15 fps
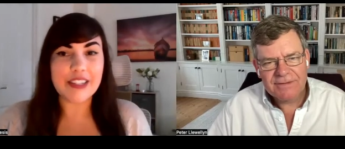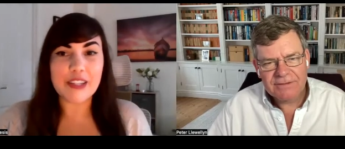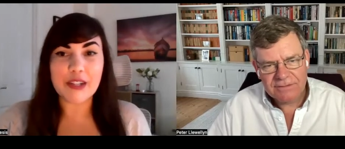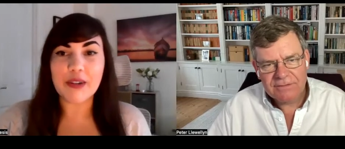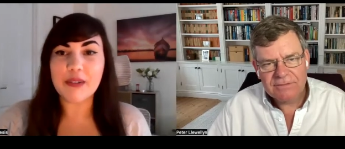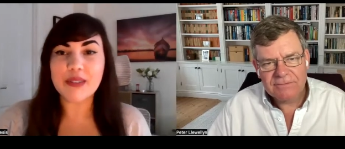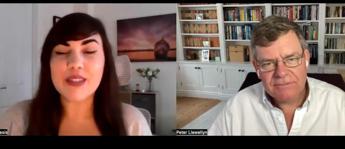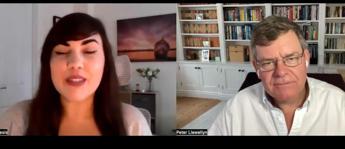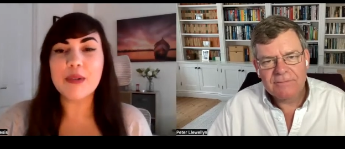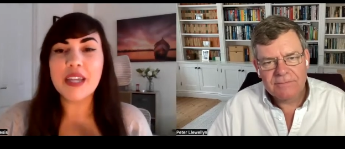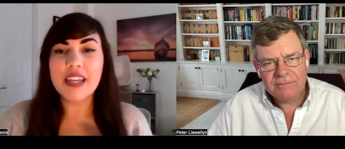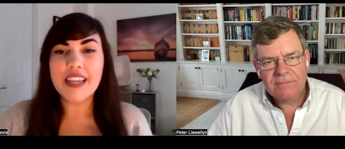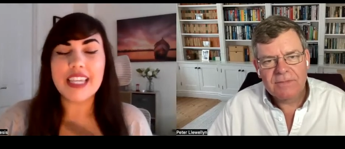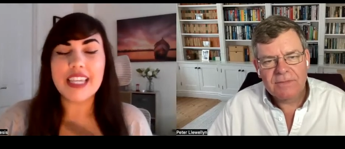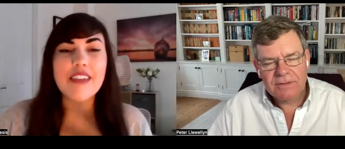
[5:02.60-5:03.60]
Speaker 1: you know so
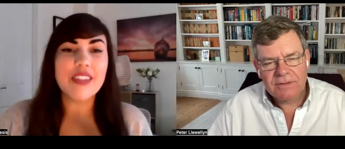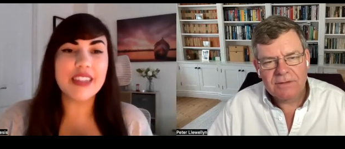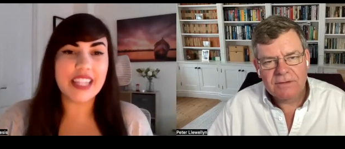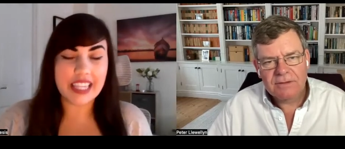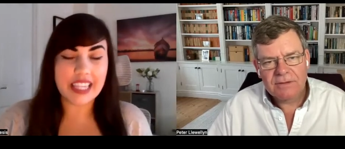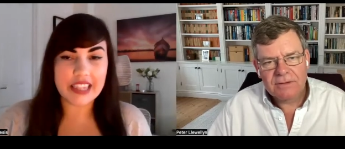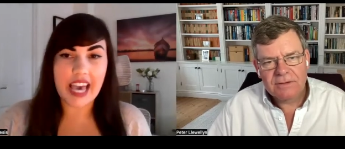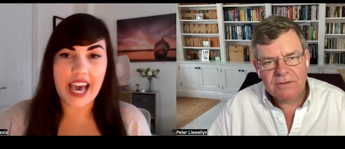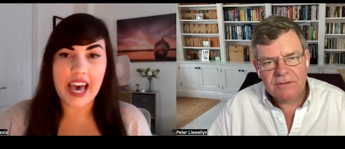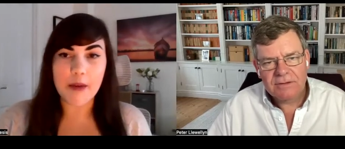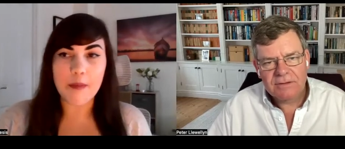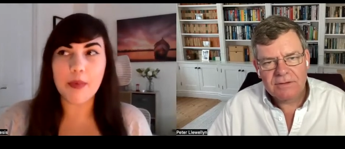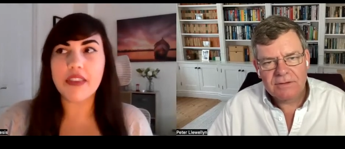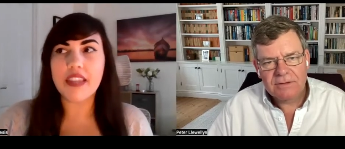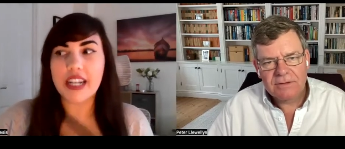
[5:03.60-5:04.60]
even like that
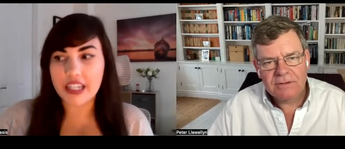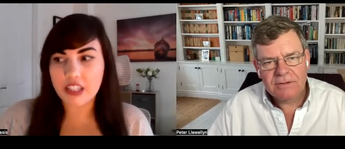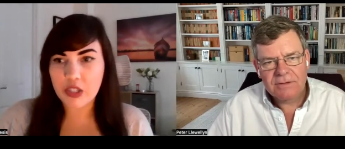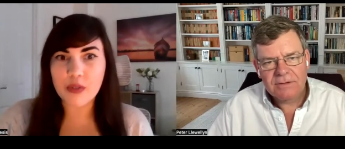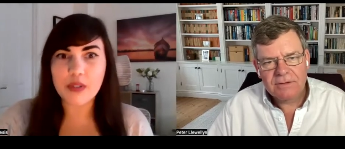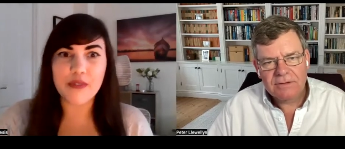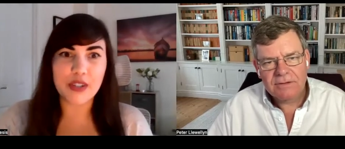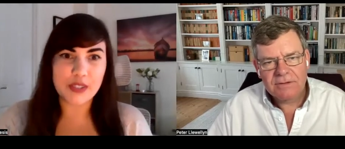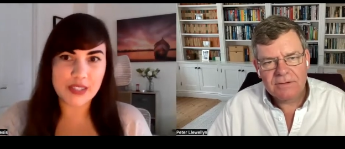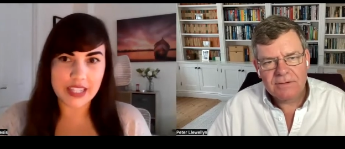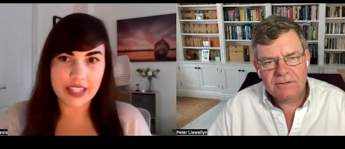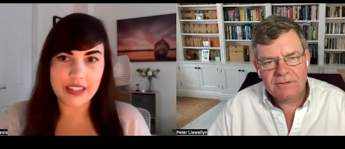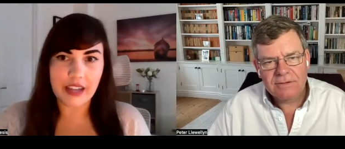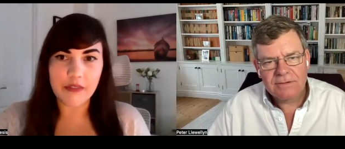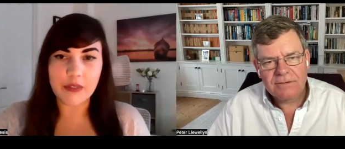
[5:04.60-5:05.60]
but then at university
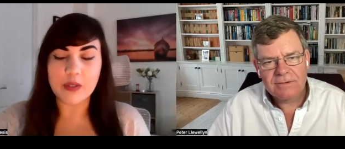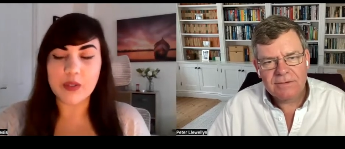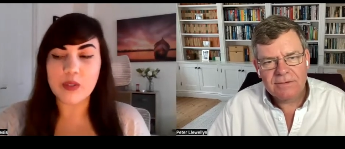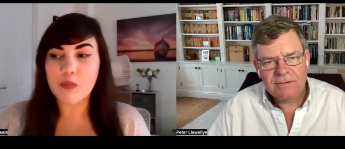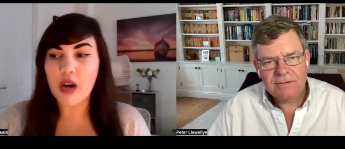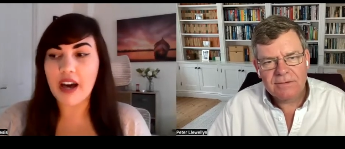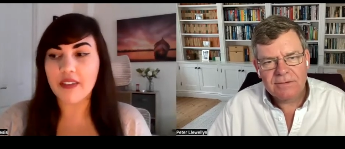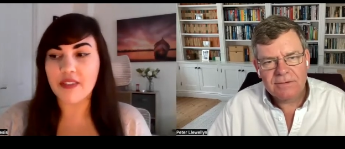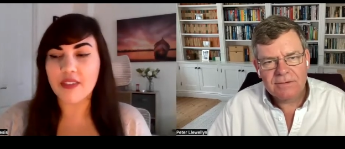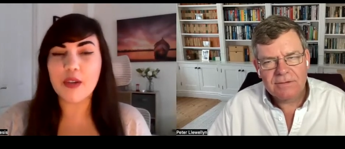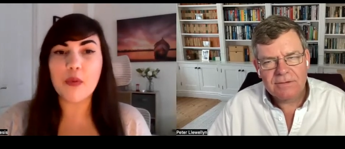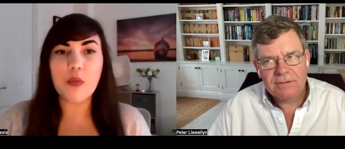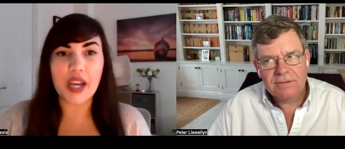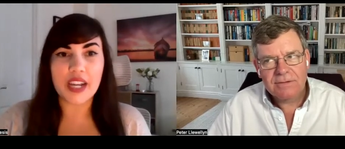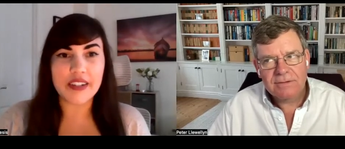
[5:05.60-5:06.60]
level as well the
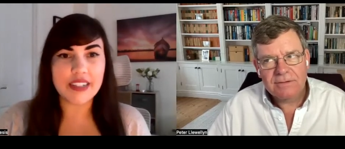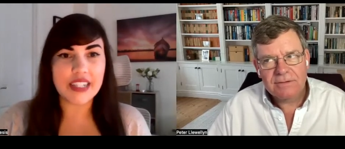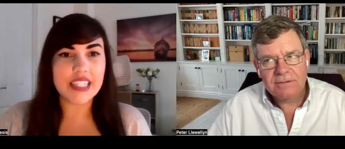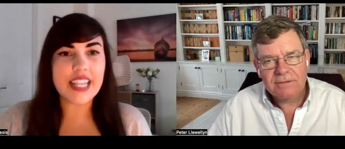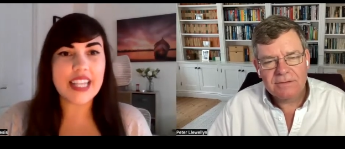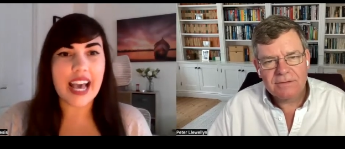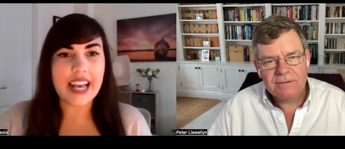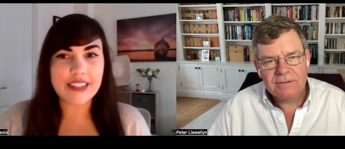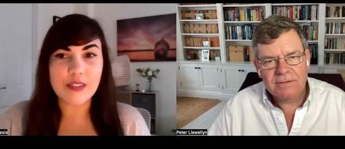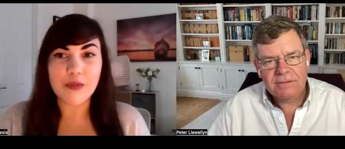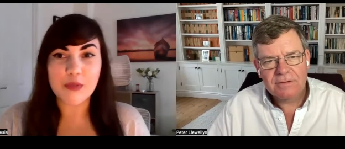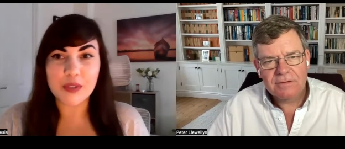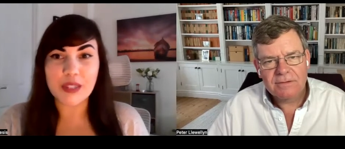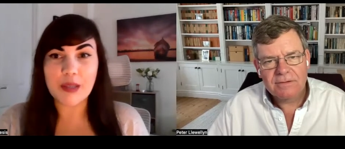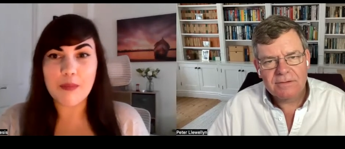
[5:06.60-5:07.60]
awareness hasn't
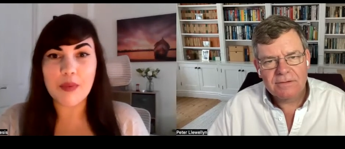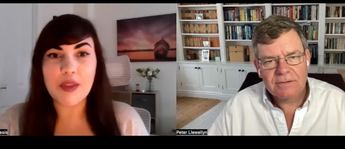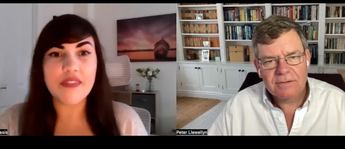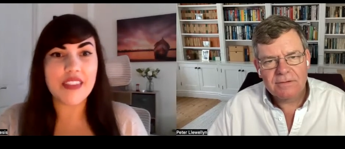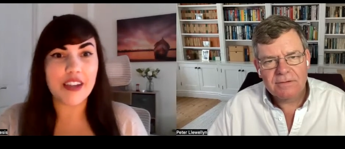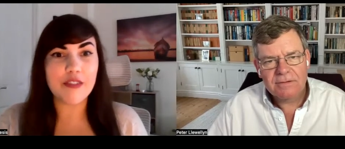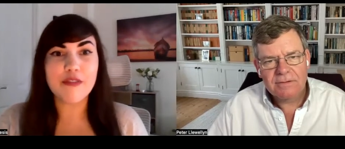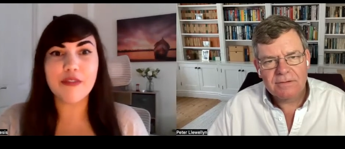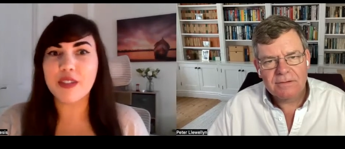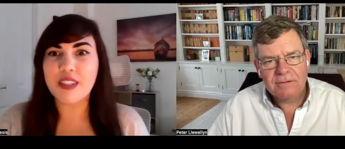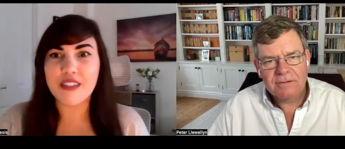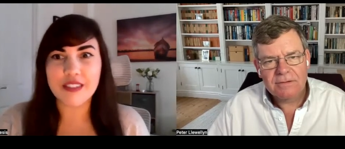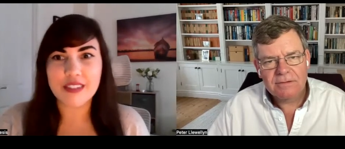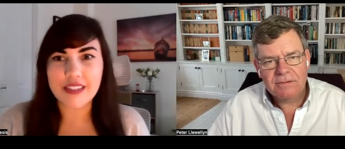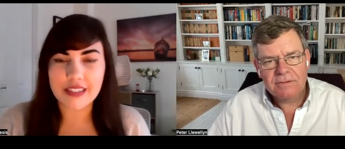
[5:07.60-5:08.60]
really been there for
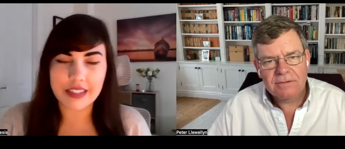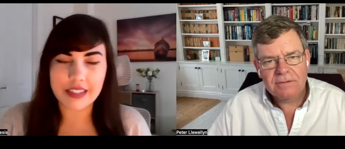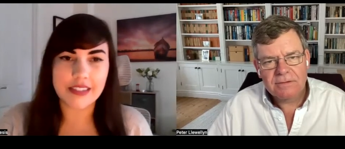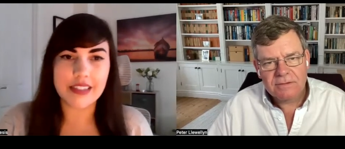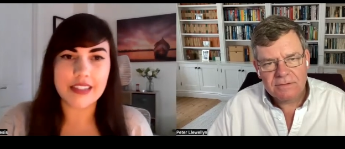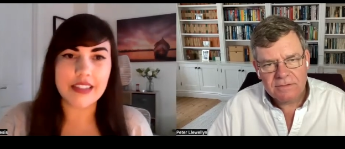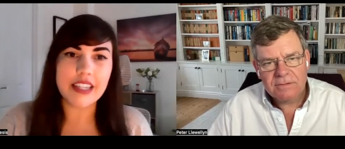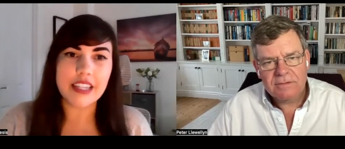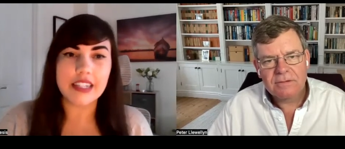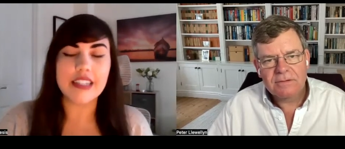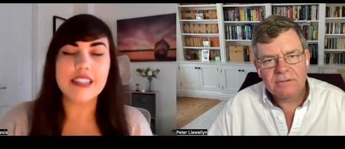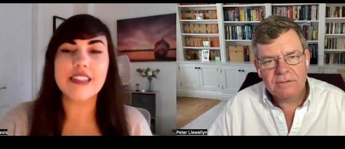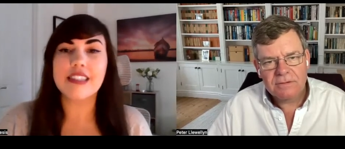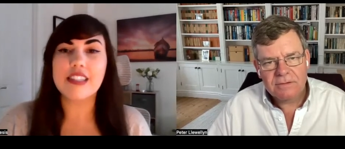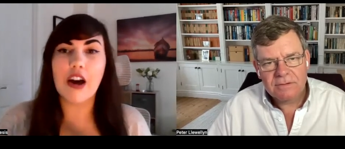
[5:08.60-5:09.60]
years and years and
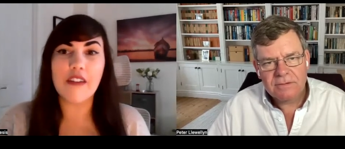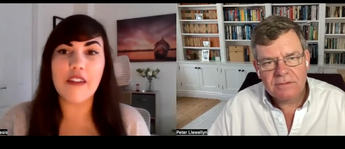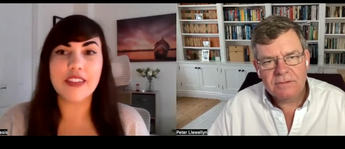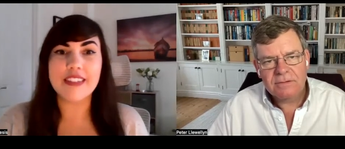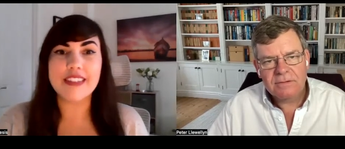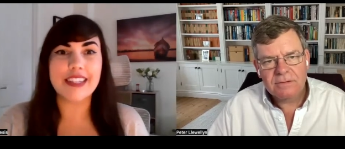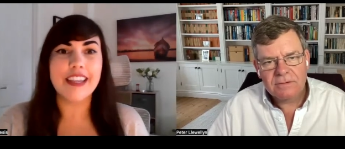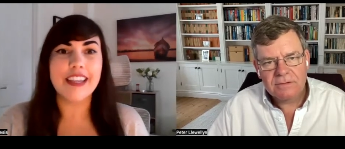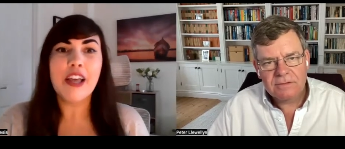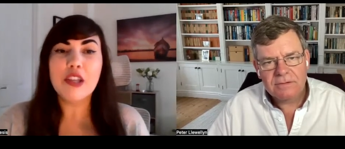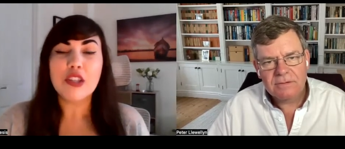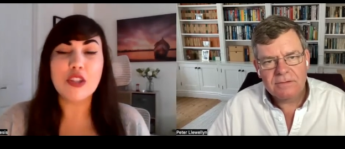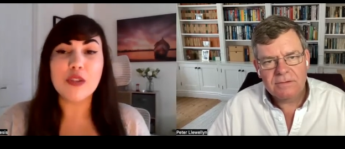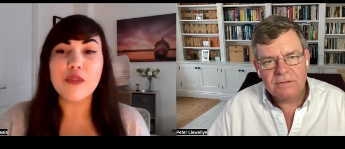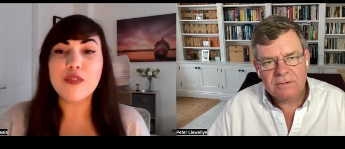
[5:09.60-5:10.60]
years it's obviously
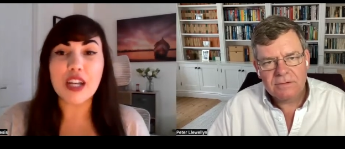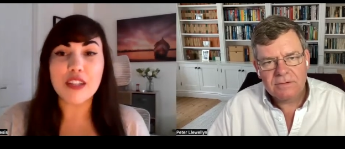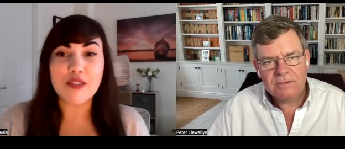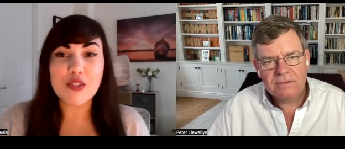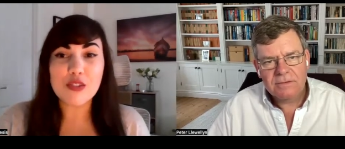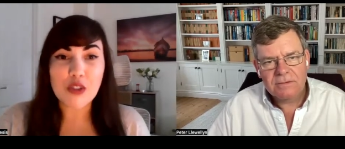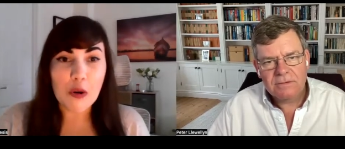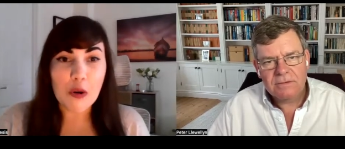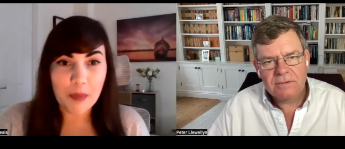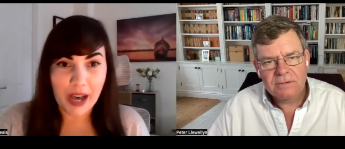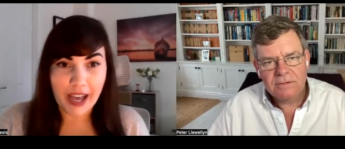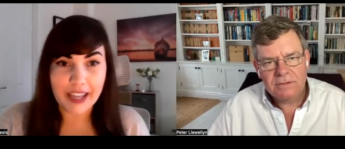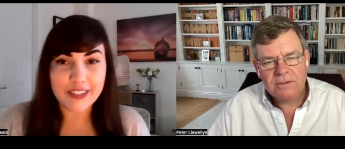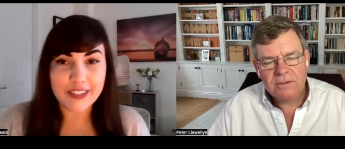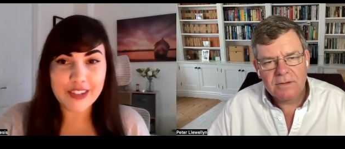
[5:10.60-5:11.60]
you've done so
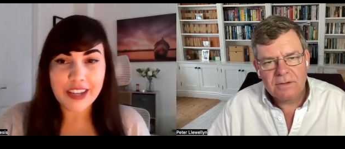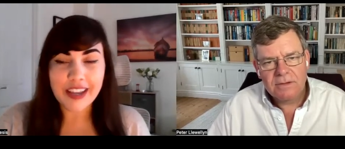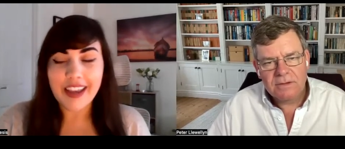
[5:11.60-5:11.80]
much